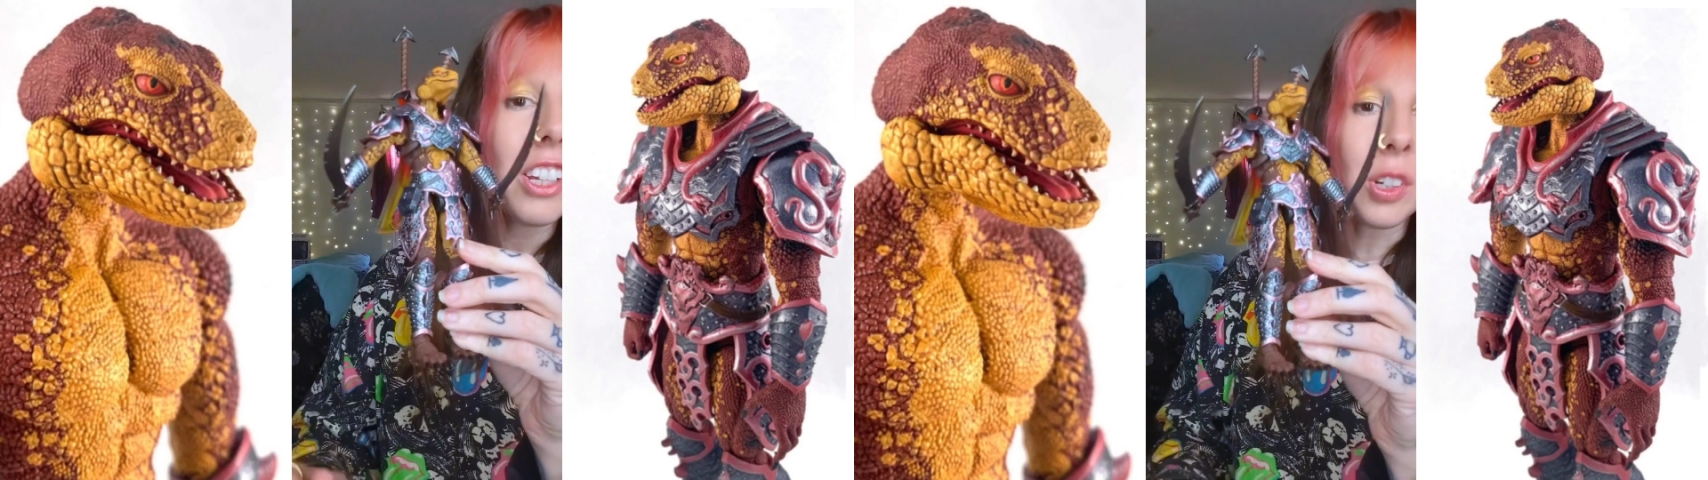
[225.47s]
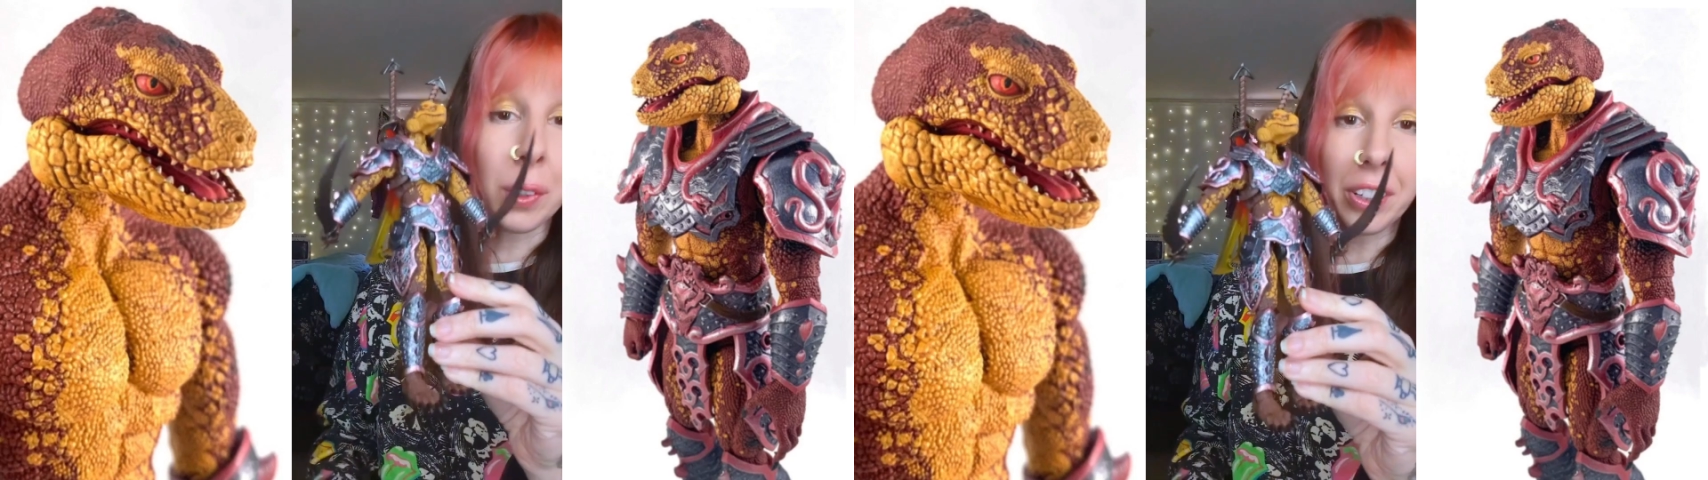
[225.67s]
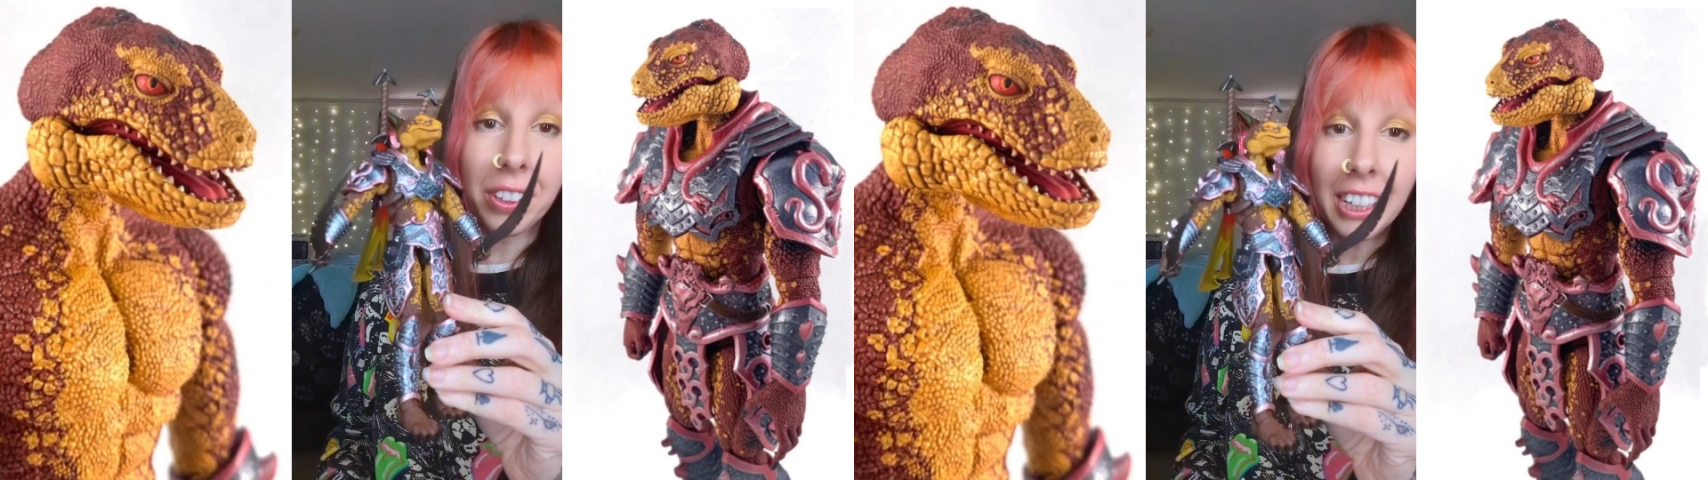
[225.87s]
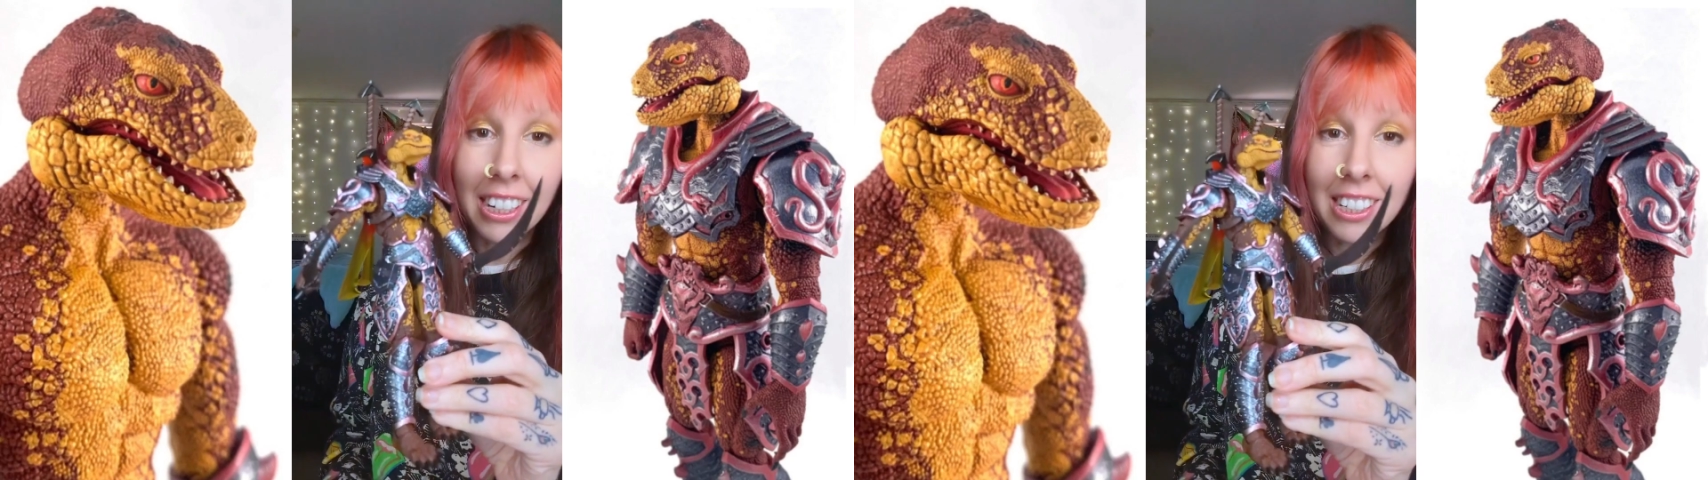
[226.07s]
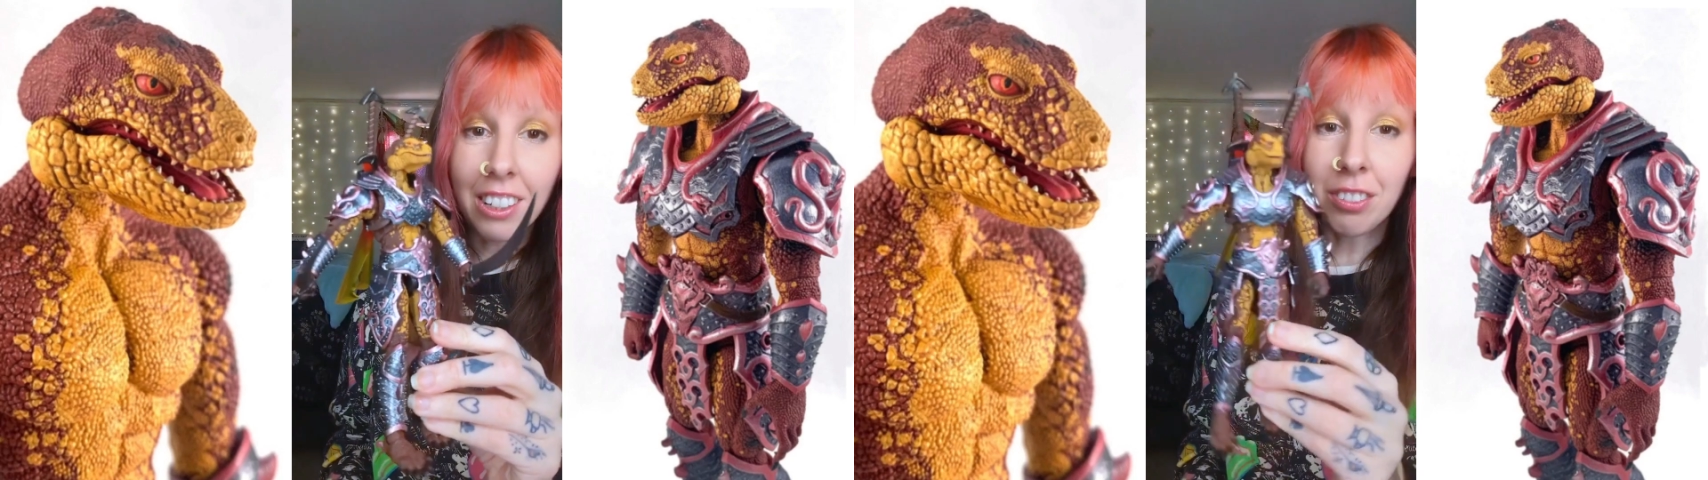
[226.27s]
So here he
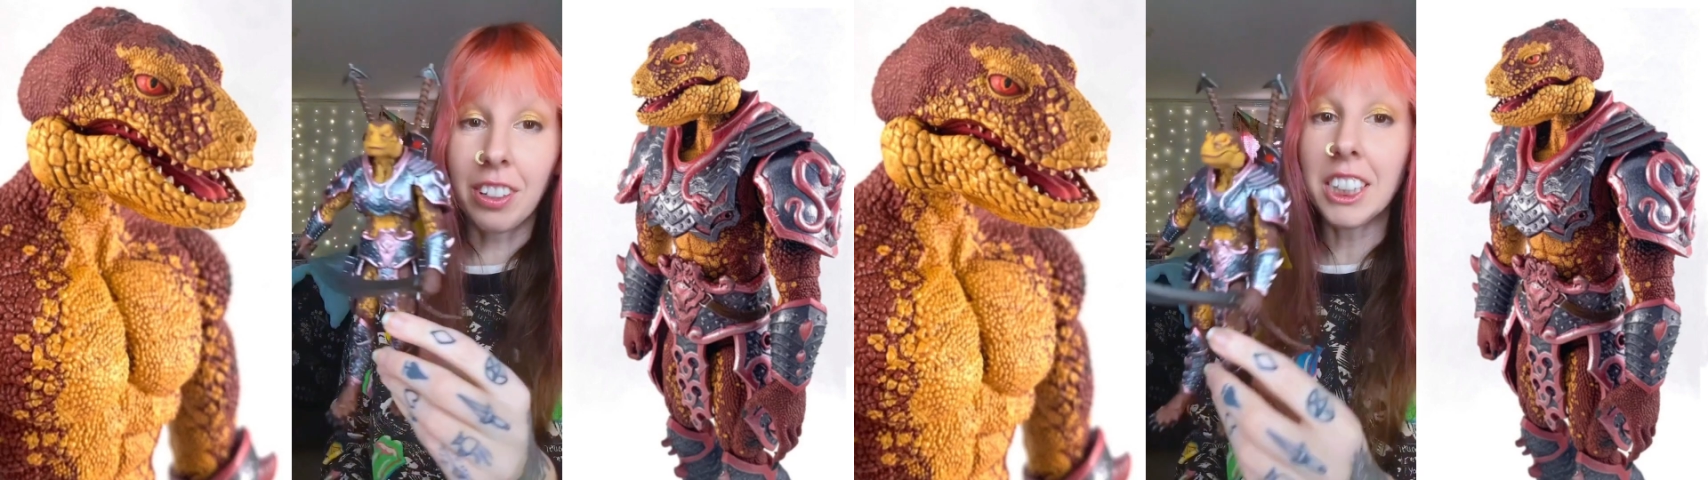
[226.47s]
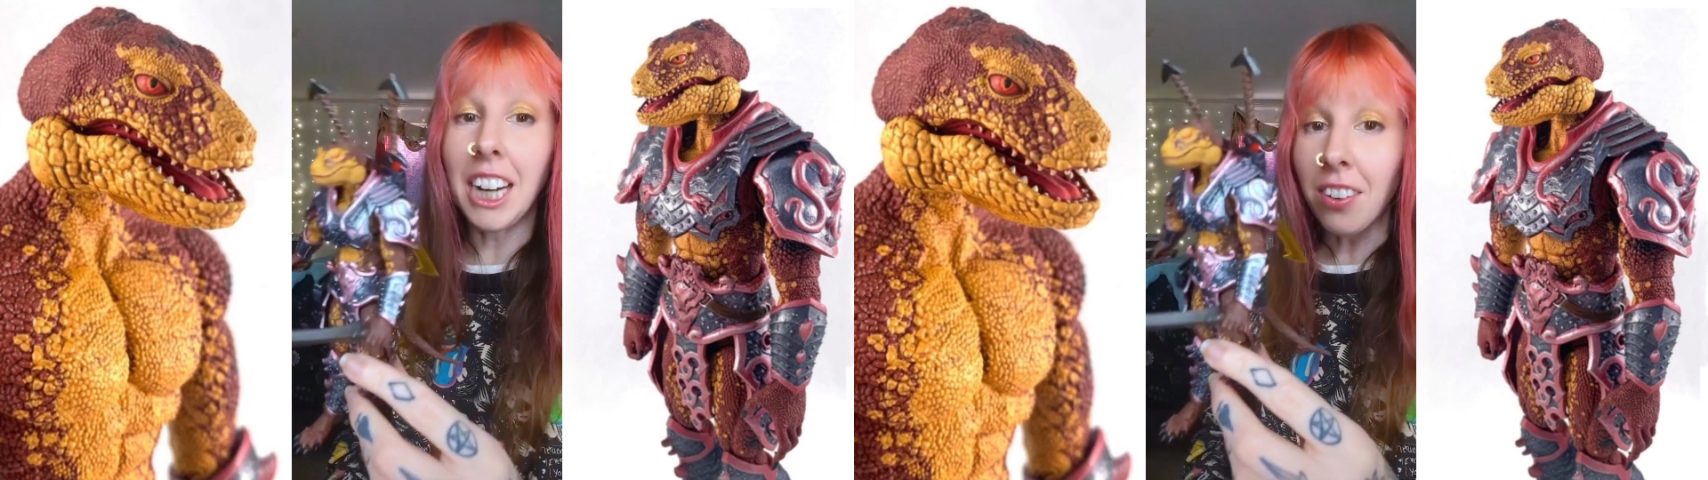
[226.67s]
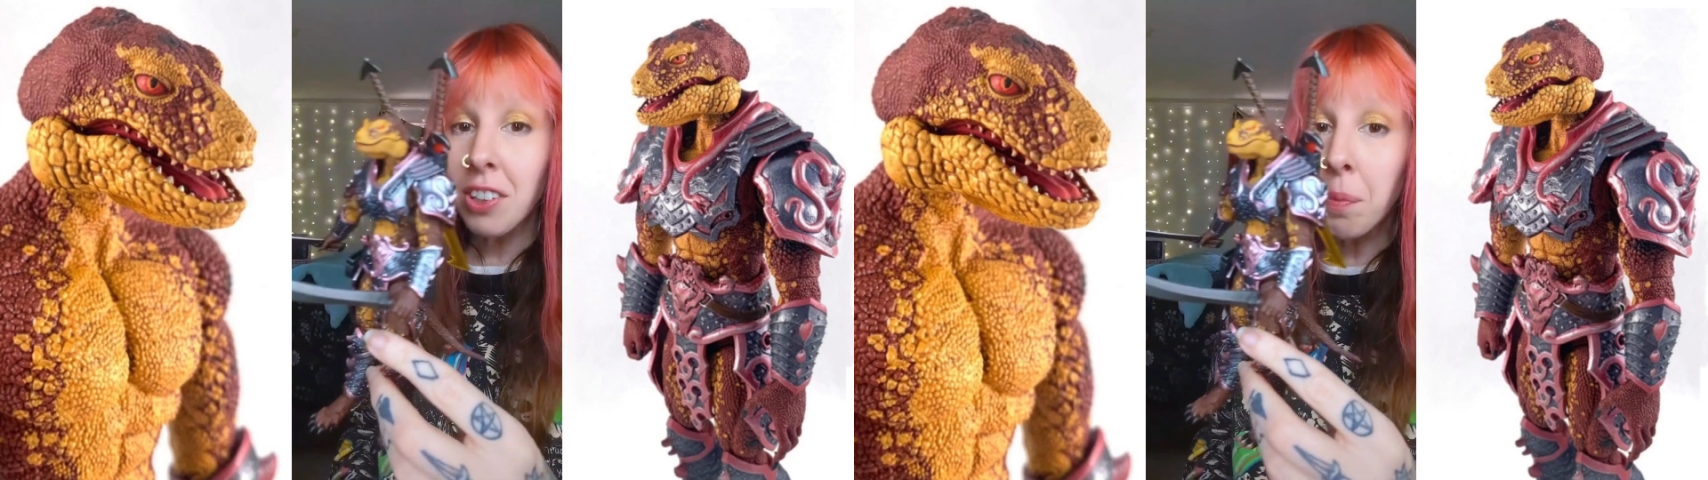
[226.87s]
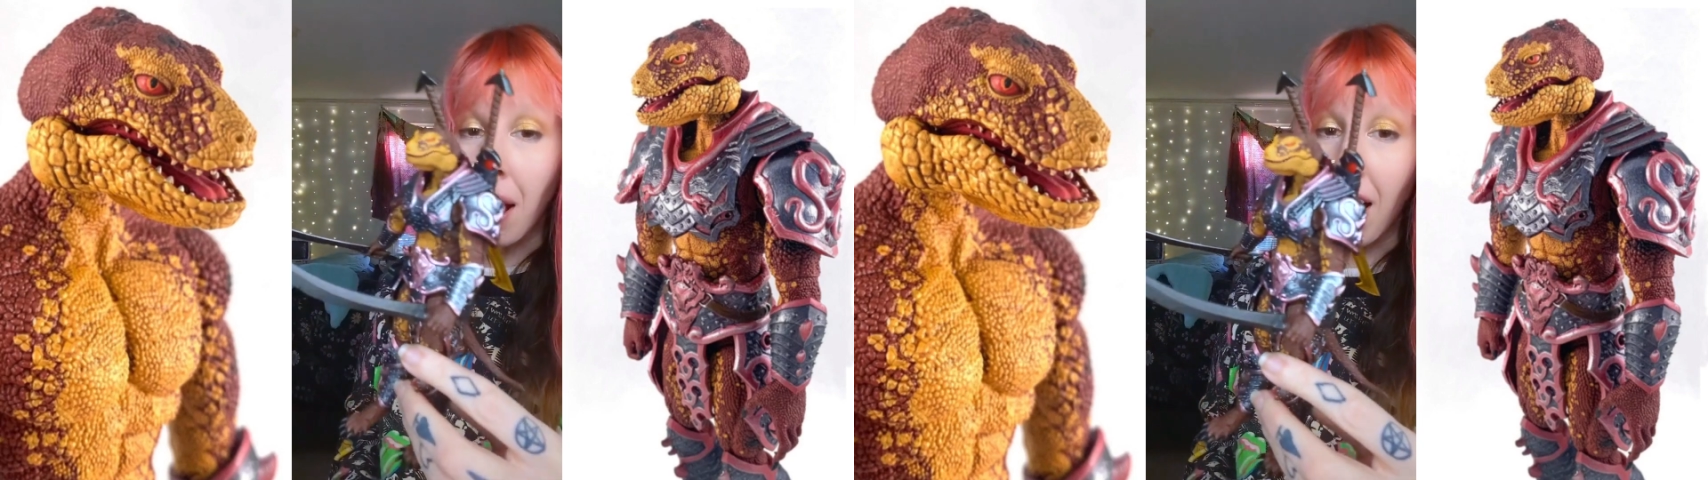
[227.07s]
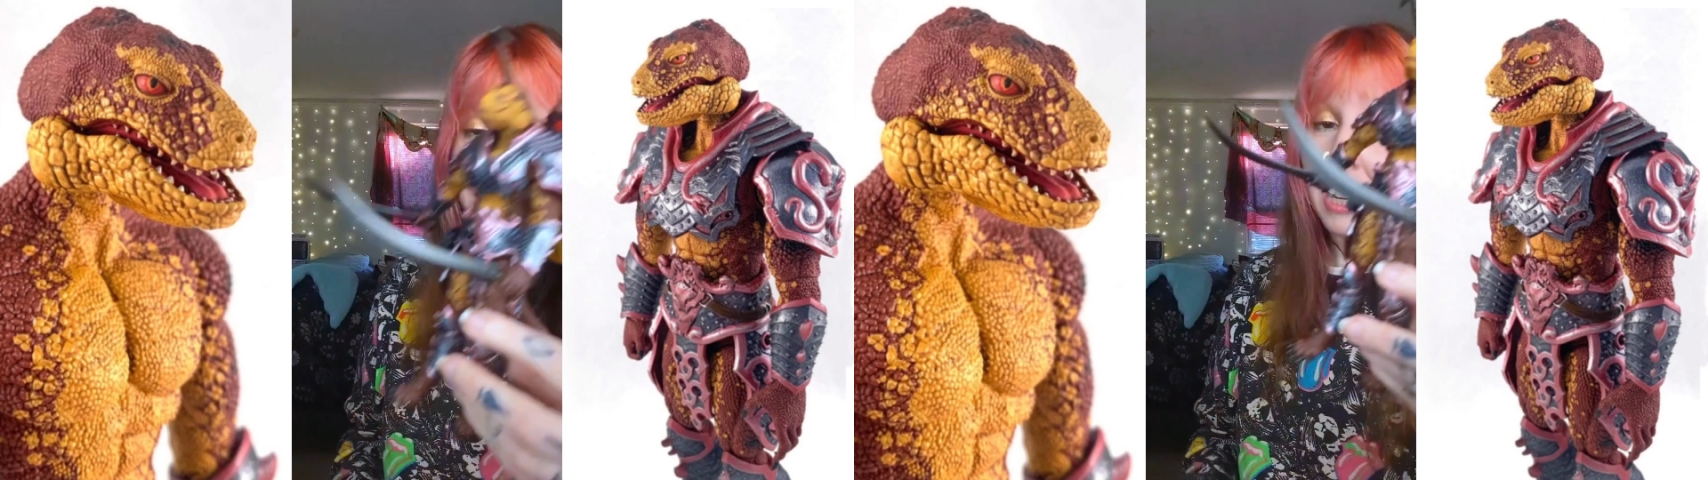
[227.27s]
is, fresh out of the
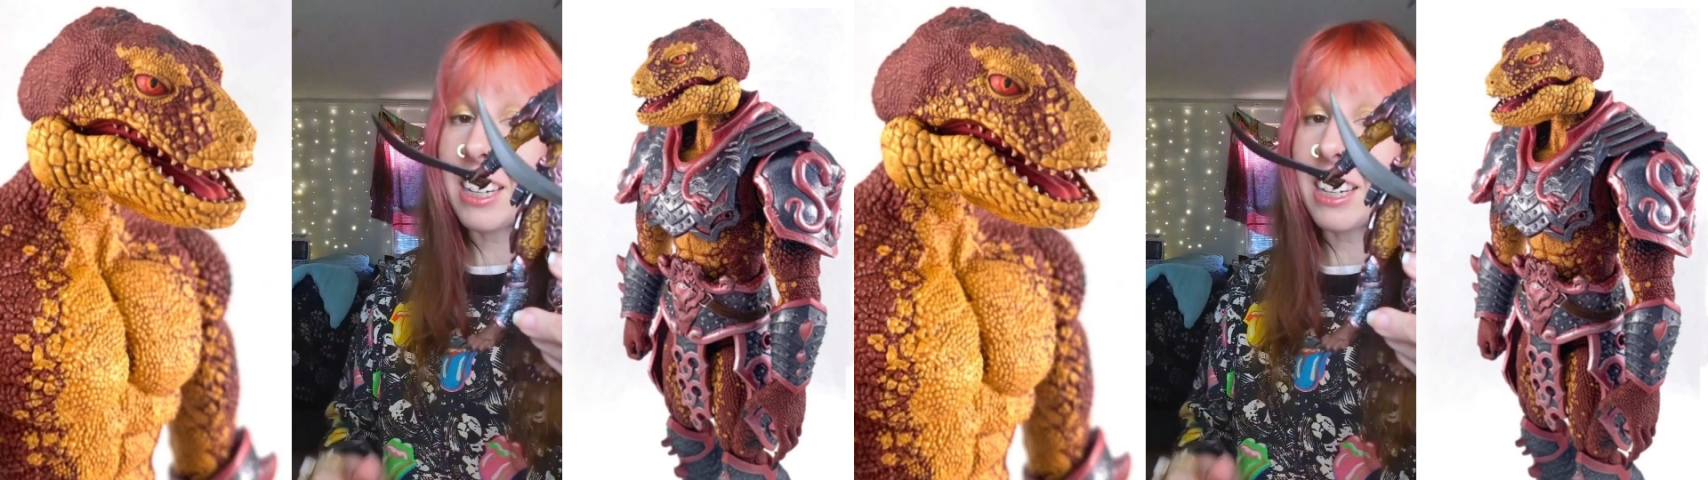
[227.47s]
box,